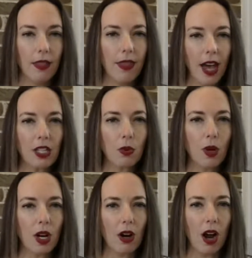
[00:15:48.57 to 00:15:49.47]
That's
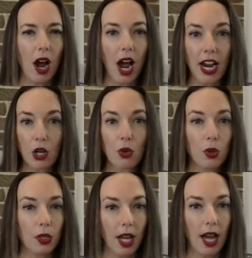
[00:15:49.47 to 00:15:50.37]
where I
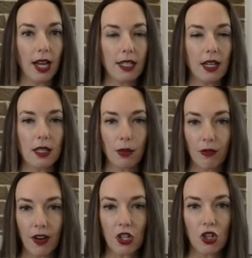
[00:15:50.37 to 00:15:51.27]
grew a lot as a
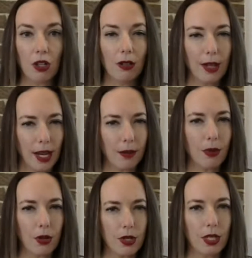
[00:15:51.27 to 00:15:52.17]
professional and
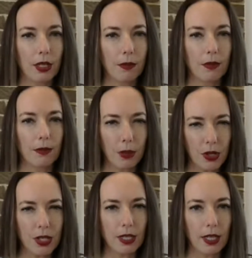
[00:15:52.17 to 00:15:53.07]

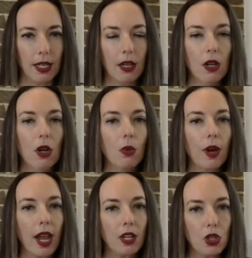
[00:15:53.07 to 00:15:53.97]
personally,
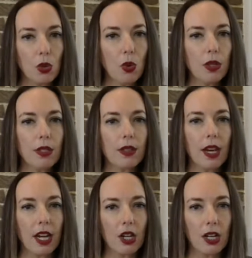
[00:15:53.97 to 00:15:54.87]
when I had tools that
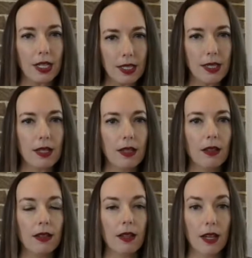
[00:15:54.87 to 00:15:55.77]
I could
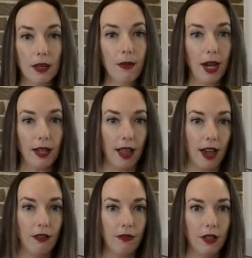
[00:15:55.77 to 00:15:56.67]
instill in my
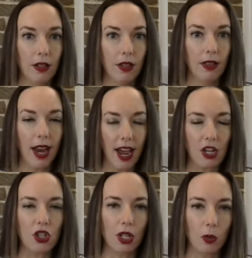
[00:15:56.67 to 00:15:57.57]
life that
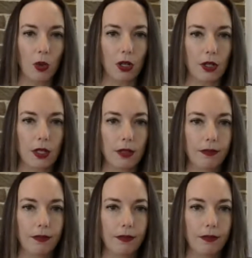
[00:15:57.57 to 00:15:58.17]
actually worked.